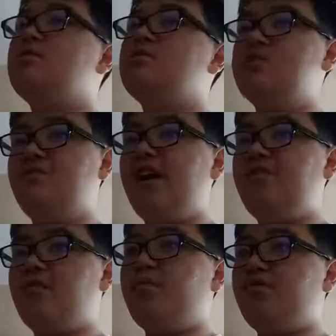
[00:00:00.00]

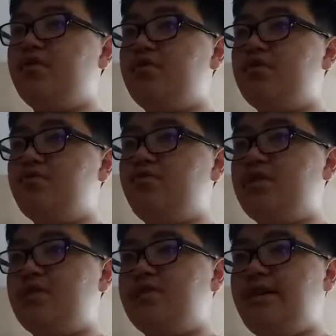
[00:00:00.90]
survival mode for those who
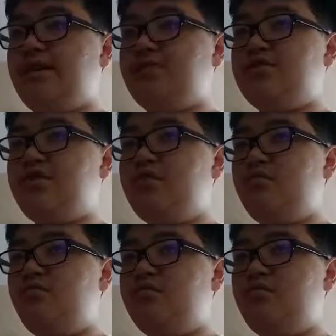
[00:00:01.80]
want a challenge.
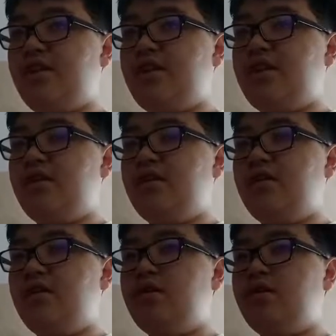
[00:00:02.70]
Prey.
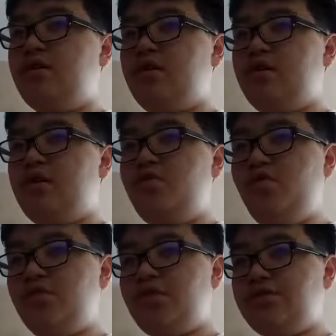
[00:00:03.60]
In
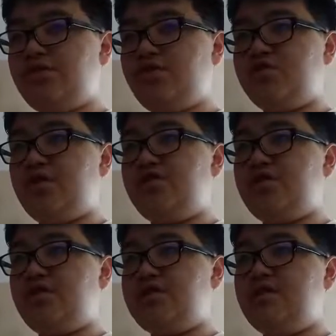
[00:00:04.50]
Moon Quest, the first major
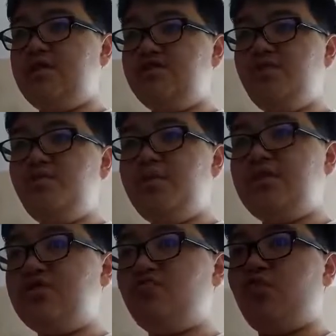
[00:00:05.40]
DLC, is going to be
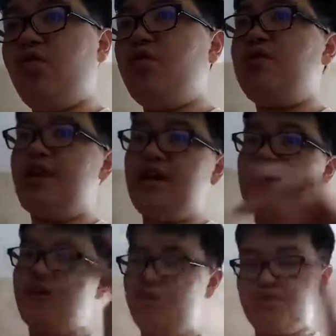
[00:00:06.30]
this rogue
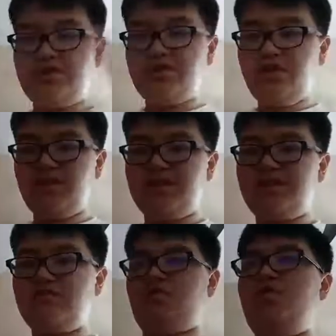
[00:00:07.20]
which is going to be
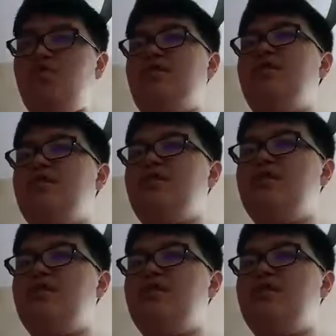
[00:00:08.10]
this rogue